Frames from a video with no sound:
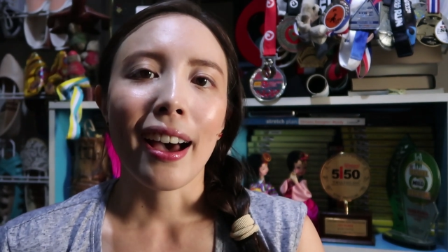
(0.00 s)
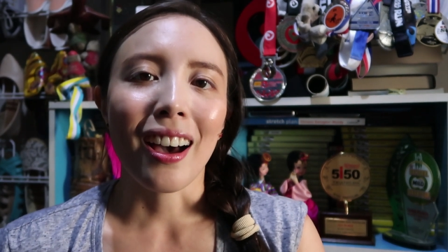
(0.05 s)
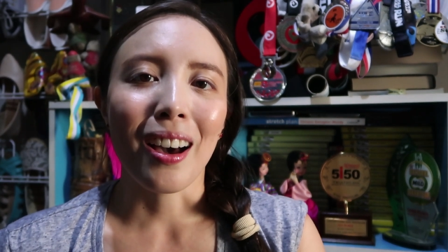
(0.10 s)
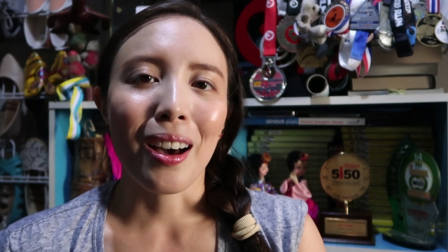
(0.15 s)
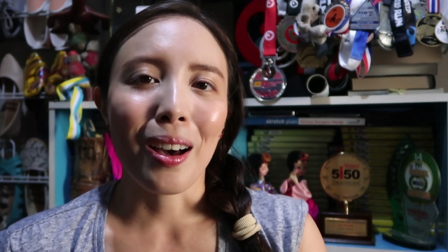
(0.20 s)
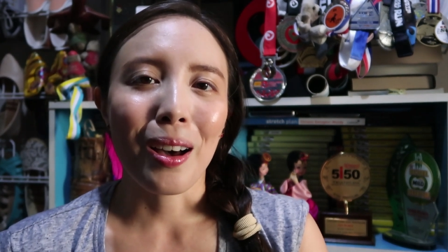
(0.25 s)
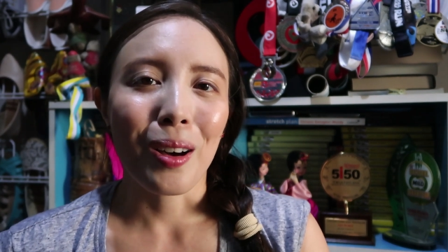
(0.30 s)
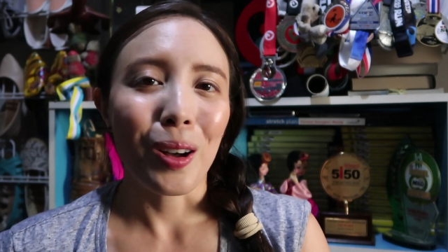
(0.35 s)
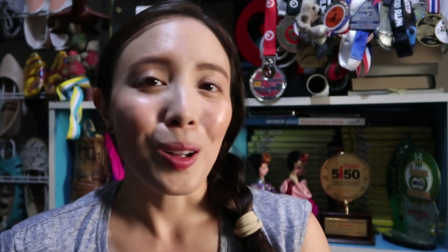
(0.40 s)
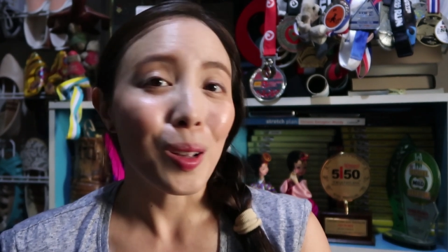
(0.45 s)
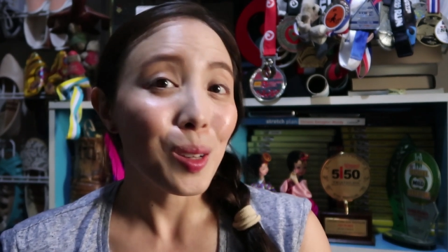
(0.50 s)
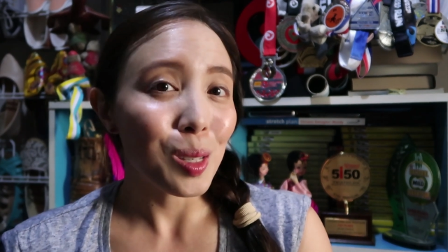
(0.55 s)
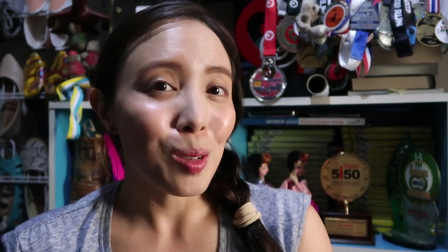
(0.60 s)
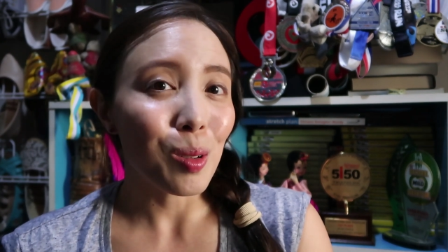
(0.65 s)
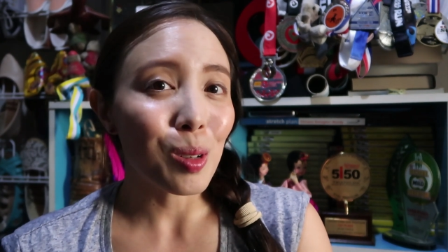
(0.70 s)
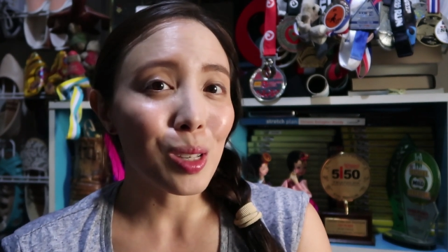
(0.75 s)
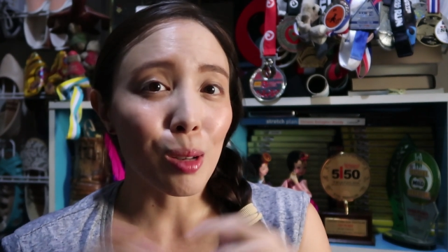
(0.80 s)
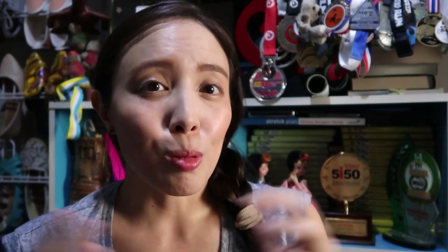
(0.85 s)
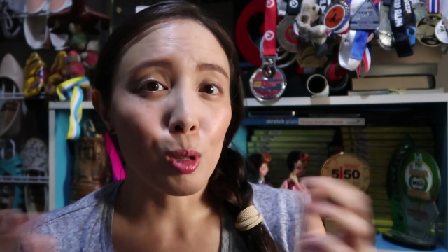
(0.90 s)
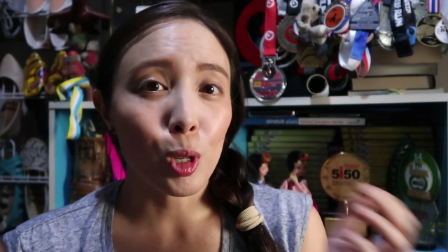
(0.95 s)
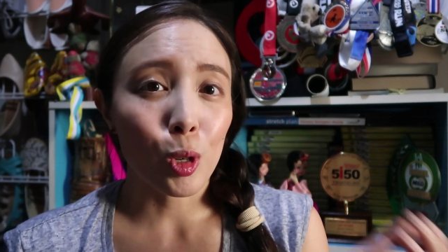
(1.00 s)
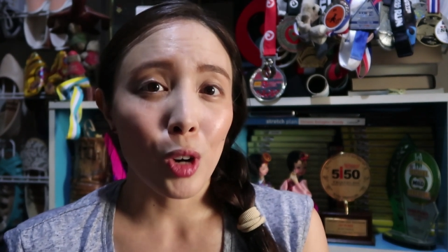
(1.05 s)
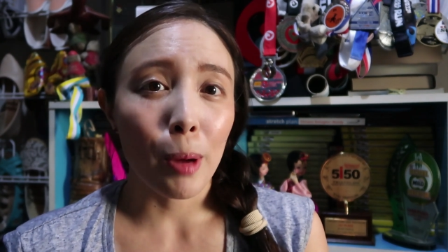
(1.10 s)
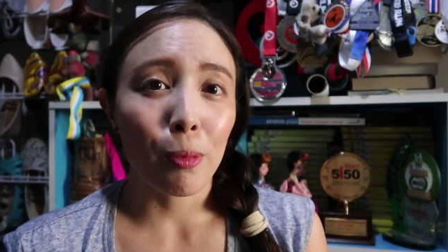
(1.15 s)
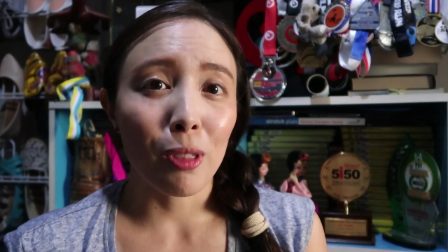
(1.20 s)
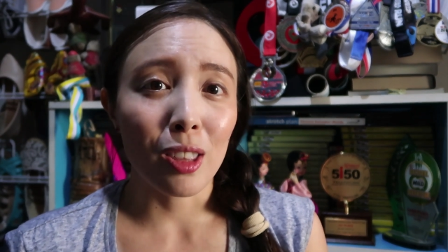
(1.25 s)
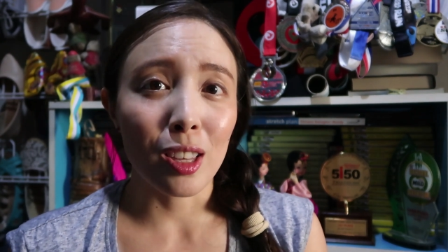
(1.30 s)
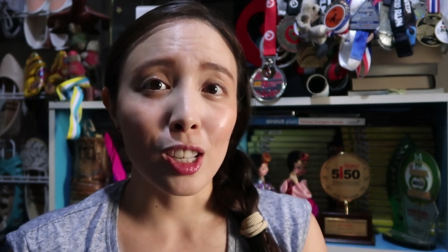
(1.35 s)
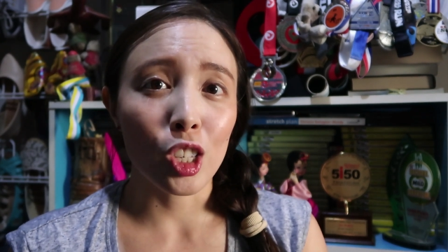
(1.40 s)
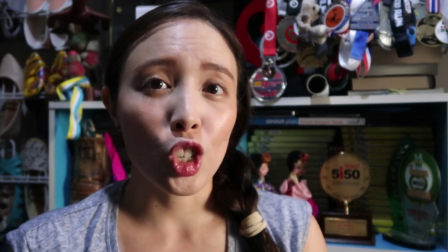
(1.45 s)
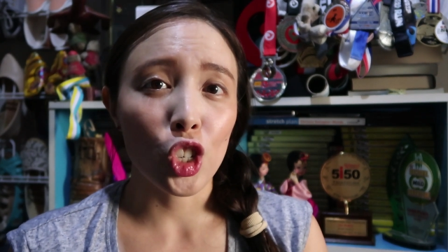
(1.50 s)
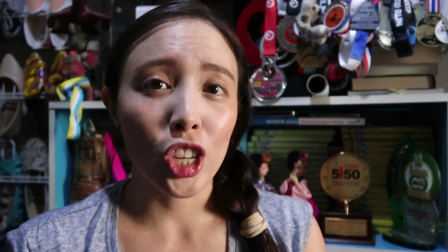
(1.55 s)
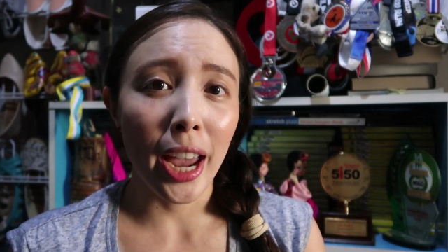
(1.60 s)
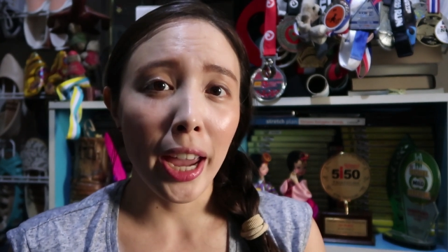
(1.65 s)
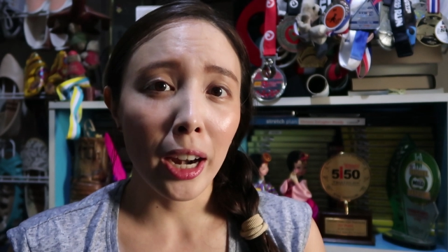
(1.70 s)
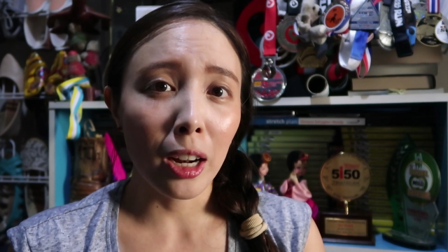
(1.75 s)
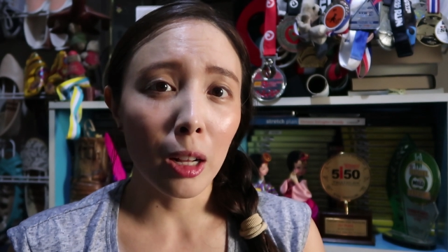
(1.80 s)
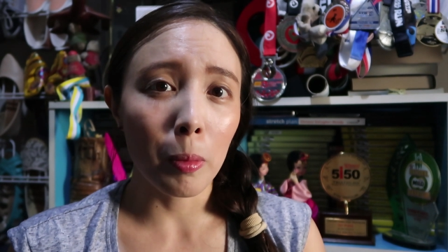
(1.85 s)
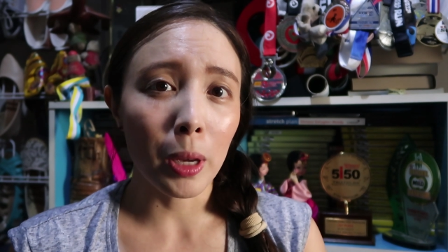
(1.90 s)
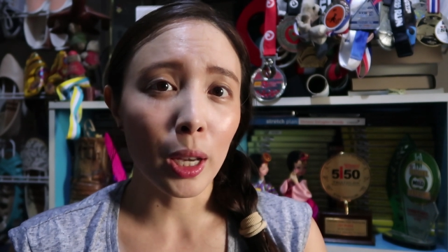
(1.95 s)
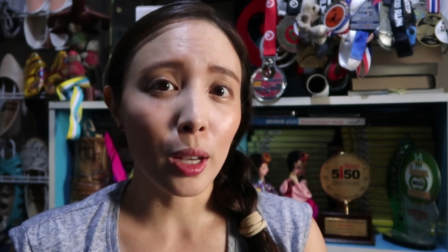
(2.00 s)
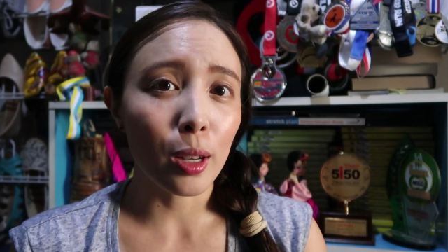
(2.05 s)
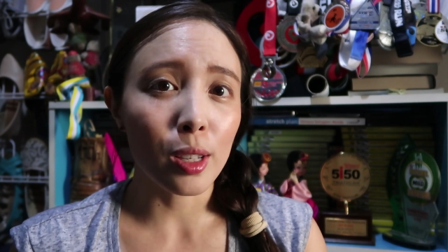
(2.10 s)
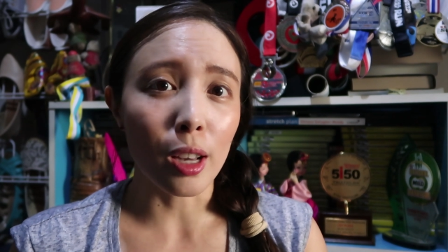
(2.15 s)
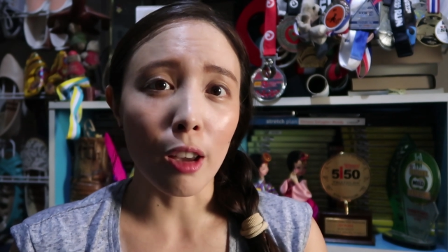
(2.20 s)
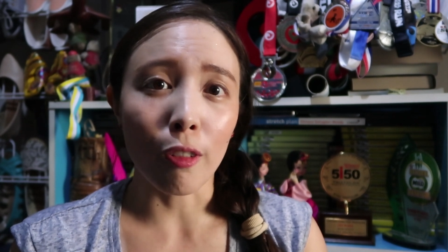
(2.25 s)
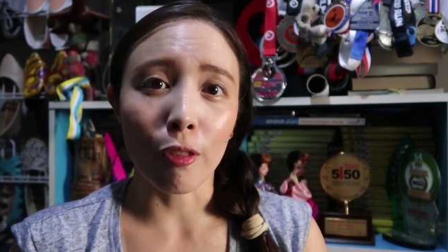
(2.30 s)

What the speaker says: Also subscribe to this channel because